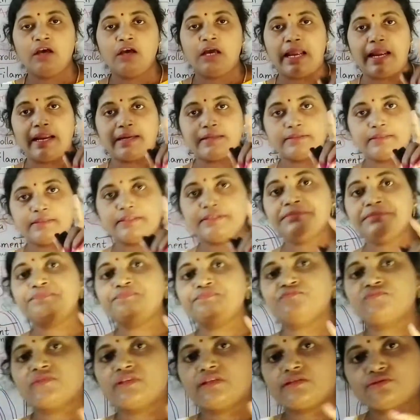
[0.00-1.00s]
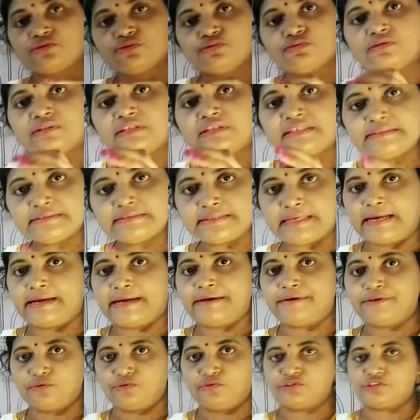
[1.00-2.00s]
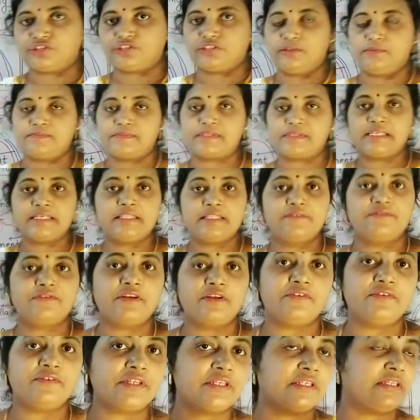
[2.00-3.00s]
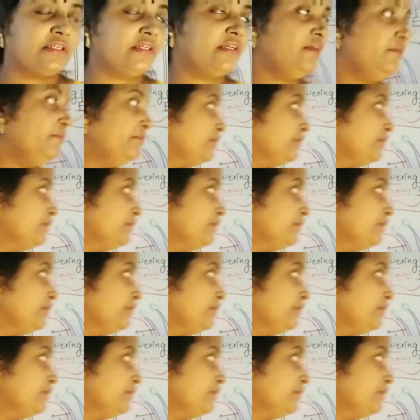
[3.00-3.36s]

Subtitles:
And then, so this androecium, see the flower here.